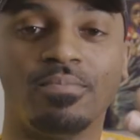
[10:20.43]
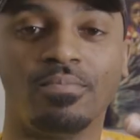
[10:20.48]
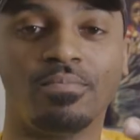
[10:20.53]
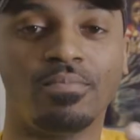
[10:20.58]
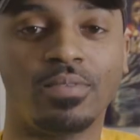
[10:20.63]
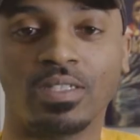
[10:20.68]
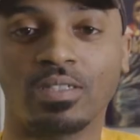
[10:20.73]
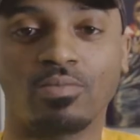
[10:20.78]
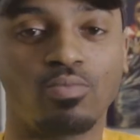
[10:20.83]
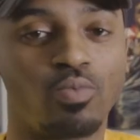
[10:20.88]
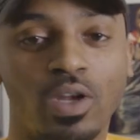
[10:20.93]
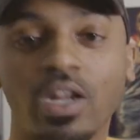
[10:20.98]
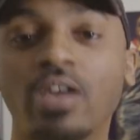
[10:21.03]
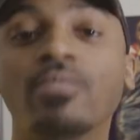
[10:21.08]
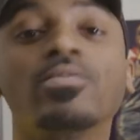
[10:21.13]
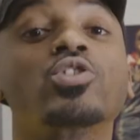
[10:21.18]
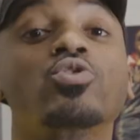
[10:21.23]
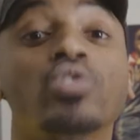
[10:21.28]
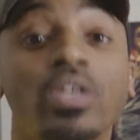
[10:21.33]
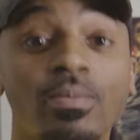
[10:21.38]
but
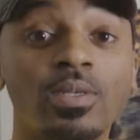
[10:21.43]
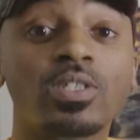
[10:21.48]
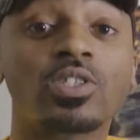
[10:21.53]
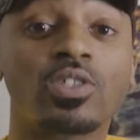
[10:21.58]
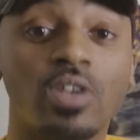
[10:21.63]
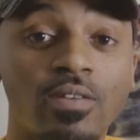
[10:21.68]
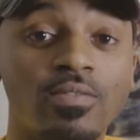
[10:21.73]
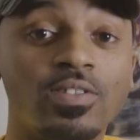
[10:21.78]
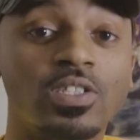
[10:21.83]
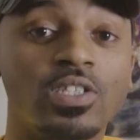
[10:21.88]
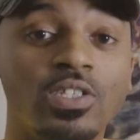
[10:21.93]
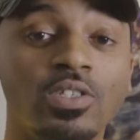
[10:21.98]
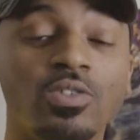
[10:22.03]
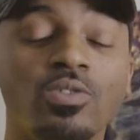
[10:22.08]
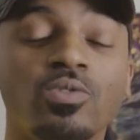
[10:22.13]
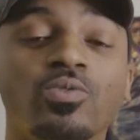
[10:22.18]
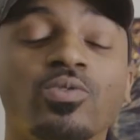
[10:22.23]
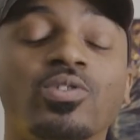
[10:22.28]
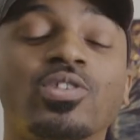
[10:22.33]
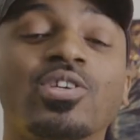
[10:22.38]
whatever streaming service you
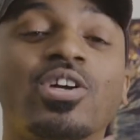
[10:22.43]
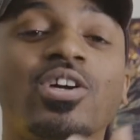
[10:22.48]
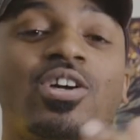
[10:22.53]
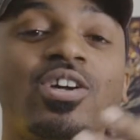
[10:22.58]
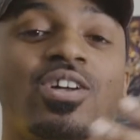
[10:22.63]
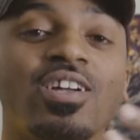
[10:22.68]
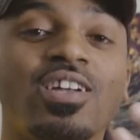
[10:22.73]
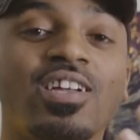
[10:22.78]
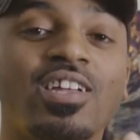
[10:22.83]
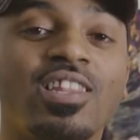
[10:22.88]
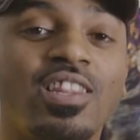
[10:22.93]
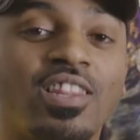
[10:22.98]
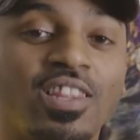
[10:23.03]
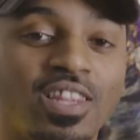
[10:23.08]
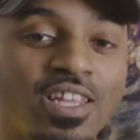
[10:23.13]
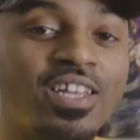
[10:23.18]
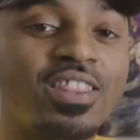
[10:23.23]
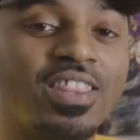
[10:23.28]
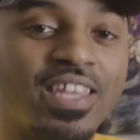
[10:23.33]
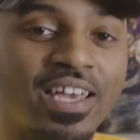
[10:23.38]
use,
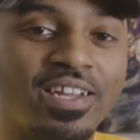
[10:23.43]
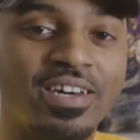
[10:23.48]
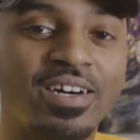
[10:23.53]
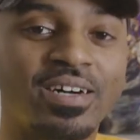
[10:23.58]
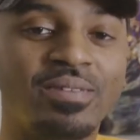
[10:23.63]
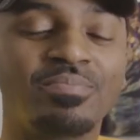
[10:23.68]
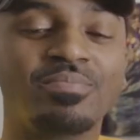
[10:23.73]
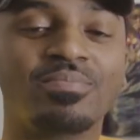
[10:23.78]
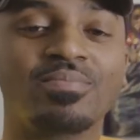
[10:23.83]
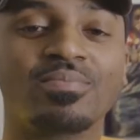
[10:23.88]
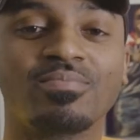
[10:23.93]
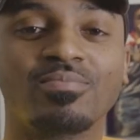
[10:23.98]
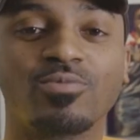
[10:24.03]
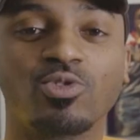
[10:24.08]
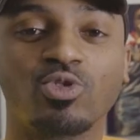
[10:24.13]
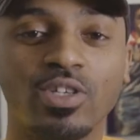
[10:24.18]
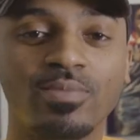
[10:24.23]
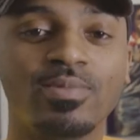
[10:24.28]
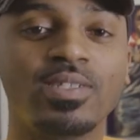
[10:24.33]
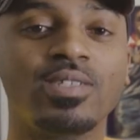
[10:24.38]
look that up.
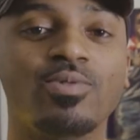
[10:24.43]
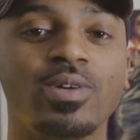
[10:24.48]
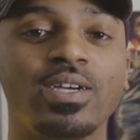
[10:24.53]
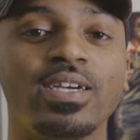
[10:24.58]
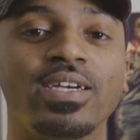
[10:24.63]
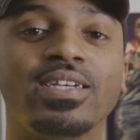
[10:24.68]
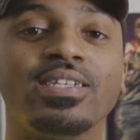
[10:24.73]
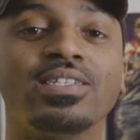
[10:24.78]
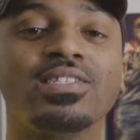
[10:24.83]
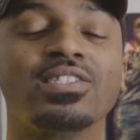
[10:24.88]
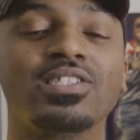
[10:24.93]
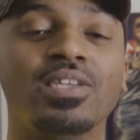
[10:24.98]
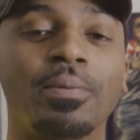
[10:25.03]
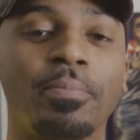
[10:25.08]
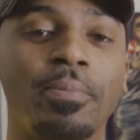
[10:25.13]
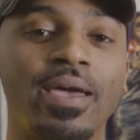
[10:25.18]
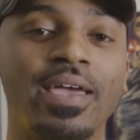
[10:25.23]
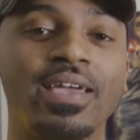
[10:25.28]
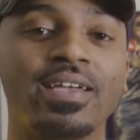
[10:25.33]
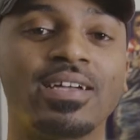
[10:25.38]
Trippie Redd,
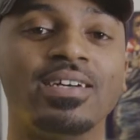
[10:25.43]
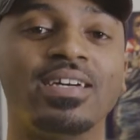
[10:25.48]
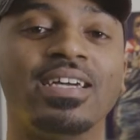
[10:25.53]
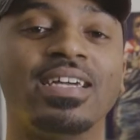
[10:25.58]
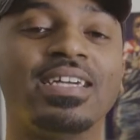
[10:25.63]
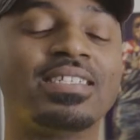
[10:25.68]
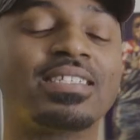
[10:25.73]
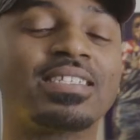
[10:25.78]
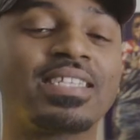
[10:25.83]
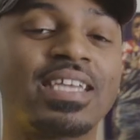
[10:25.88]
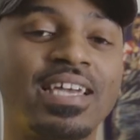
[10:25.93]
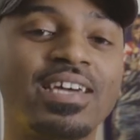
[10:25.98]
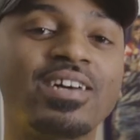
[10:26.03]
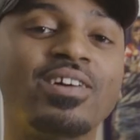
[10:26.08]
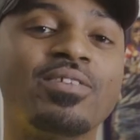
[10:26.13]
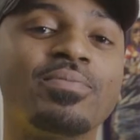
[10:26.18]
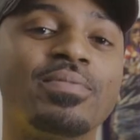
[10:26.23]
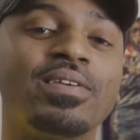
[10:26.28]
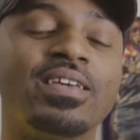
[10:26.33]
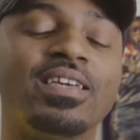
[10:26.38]
Topanga, and
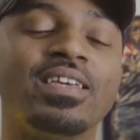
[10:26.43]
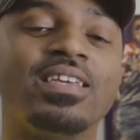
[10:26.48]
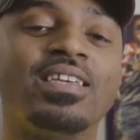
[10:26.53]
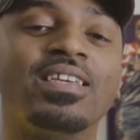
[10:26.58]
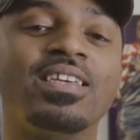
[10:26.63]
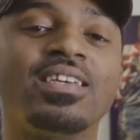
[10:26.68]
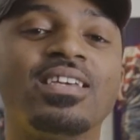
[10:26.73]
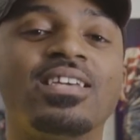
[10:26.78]
tell me